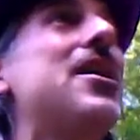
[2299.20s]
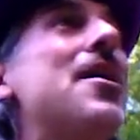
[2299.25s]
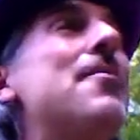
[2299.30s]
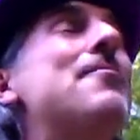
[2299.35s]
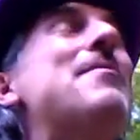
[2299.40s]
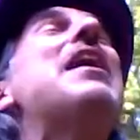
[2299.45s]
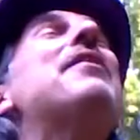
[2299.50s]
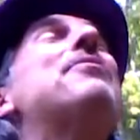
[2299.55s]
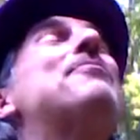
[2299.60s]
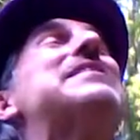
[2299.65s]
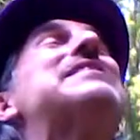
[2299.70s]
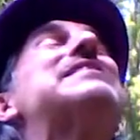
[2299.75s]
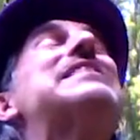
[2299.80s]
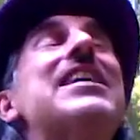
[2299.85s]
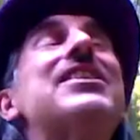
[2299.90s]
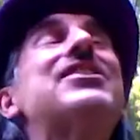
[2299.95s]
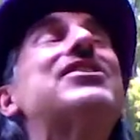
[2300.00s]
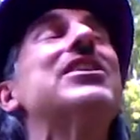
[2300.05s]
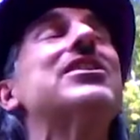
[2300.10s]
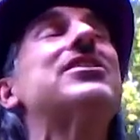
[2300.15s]

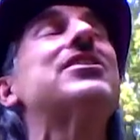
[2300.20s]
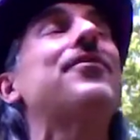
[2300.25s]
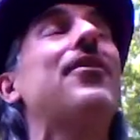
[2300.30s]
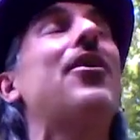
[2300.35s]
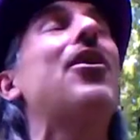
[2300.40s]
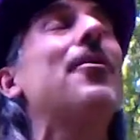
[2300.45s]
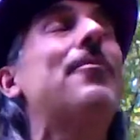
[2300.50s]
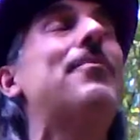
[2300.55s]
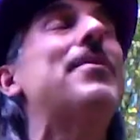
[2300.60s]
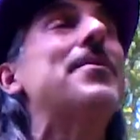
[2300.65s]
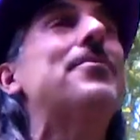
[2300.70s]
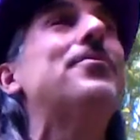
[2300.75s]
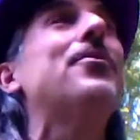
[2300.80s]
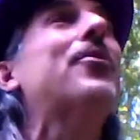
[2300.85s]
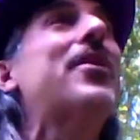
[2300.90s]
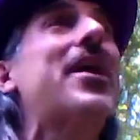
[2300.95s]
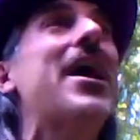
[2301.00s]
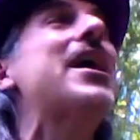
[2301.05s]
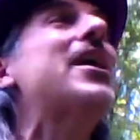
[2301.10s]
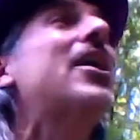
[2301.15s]
mathematicians of all people
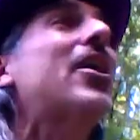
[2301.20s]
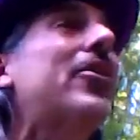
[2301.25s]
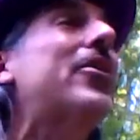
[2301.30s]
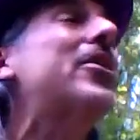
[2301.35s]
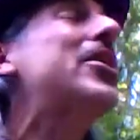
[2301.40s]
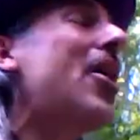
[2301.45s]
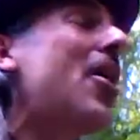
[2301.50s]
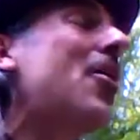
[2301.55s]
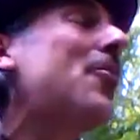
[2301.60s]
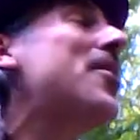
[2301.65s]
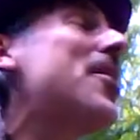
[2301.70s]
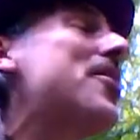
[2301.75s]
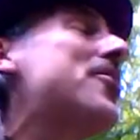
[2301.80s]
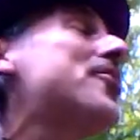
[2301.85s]
can't agree on whether